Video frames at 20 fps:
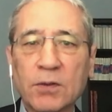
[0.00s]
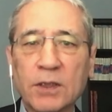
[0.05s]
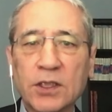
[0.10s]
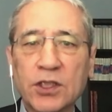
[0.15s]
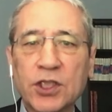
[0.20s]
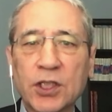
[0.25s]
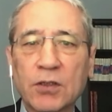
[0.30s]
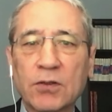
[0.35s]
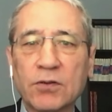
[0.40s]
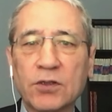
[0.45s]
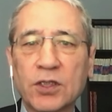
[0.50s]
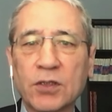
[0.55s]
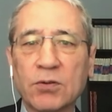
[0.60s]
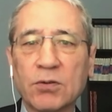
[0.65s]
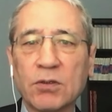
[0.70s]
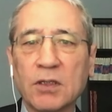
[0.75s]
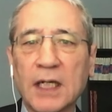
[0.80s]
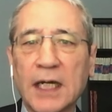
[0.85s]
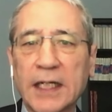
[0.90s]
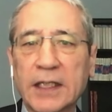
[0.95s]
it shows you
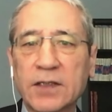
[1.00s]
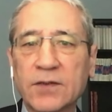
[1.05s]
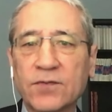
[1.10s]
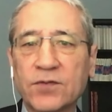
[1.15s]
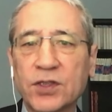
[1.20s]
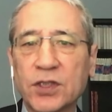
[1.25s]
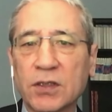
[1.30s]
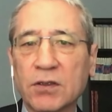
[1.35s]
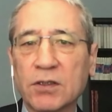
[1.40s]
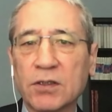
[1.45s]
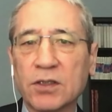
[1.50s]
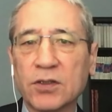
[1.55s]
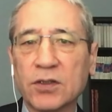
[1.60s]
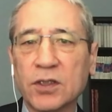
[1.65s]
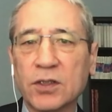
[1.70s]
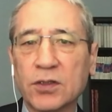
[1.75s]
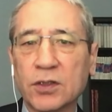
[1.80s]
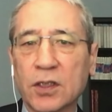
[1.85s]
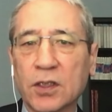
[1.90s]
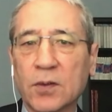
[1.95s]
a lack of
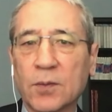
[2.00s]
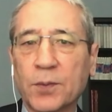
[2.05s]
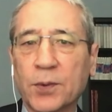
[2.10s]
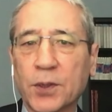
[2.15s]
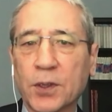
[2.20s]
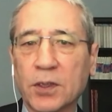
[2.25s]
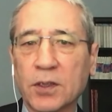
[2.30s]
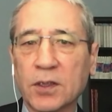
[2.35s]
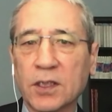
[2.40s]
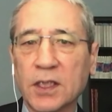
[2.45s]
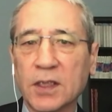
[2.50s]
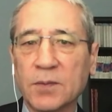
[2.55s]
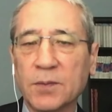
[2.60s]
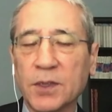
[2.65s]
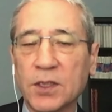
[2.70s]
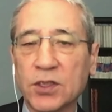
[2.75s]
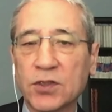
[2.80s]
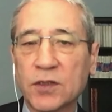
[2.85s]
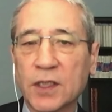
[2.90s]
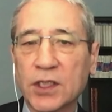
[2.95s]
seriousness on the part of the
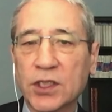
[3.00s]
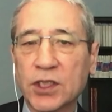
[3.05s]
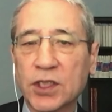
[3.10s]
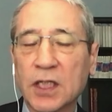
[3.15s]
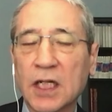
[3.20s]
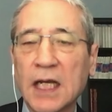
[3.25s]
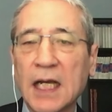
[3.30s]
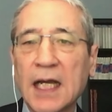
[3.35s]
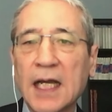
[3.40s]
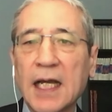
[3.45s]
administration.